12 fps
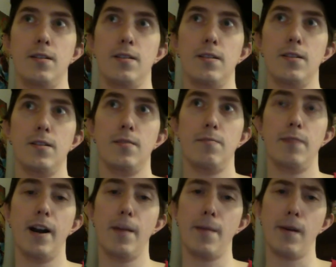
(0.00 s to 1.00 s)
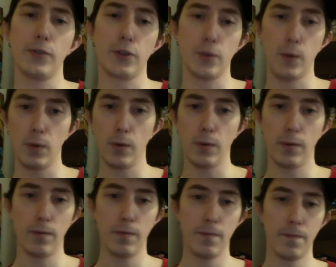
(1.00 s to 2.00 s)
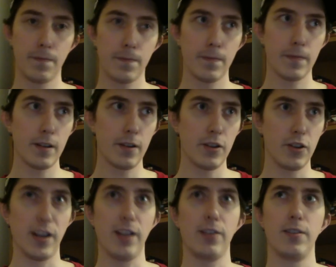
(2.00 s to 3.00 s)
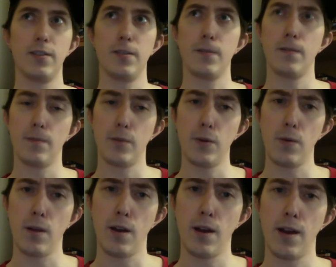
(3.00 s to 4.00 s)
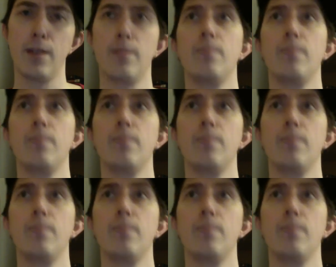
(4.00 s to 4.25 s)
Uh, Paramount sold Jason to New Line.